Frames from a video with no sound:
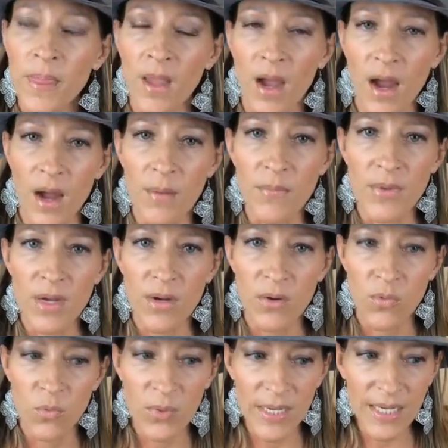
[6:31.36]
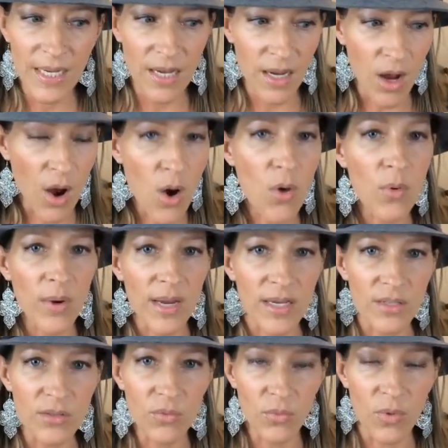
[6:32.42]
um, we
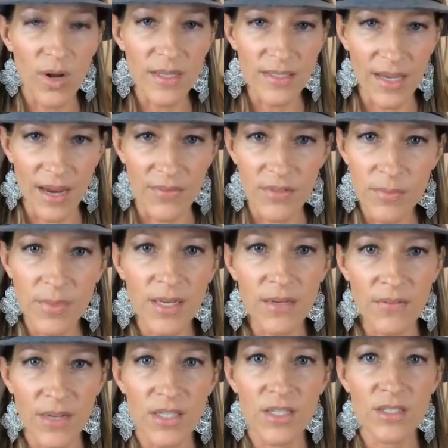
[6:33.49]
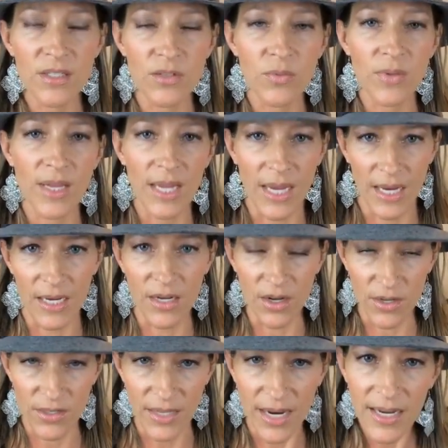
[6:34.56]
always want to have as many veggies as we can in
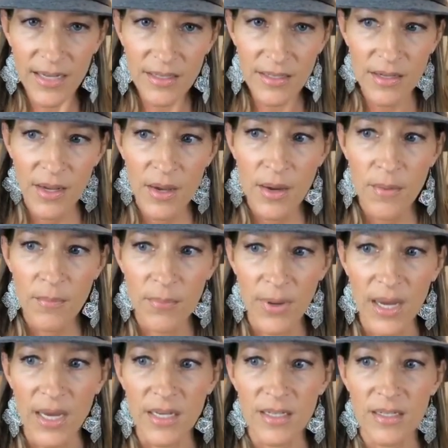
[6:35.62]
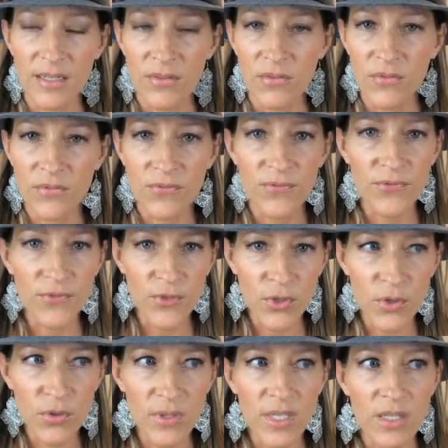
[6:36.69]
our diet, but
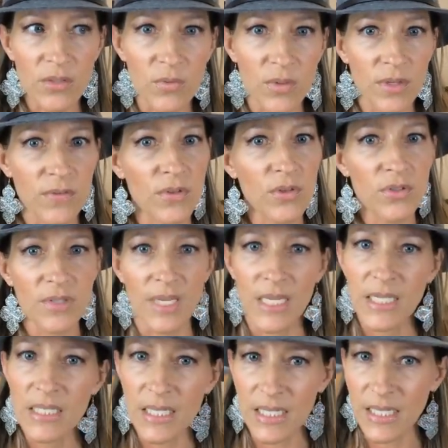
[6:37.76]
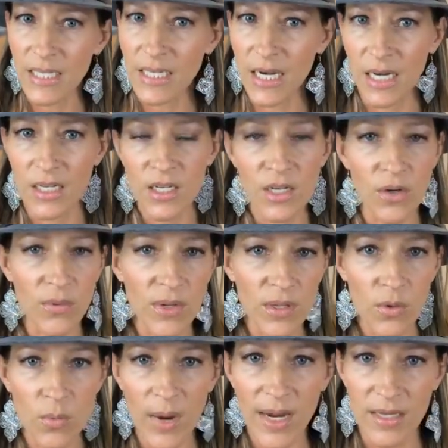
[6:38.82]
fruit is one of those things that can kind of go
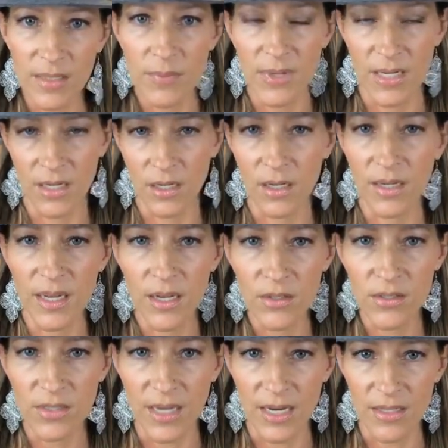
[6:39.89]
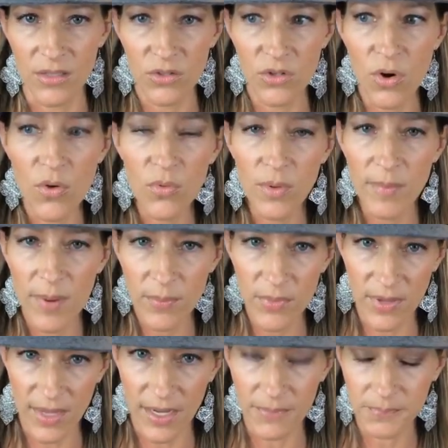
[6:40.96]
either way depending on health status. So
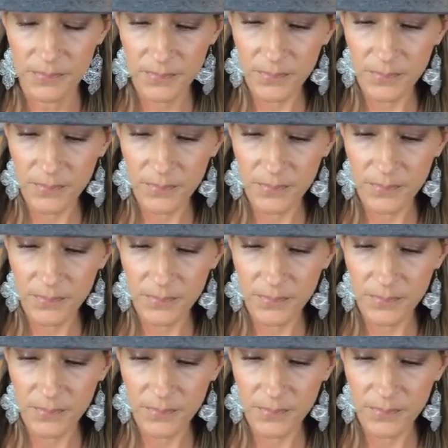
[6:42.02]
remember that.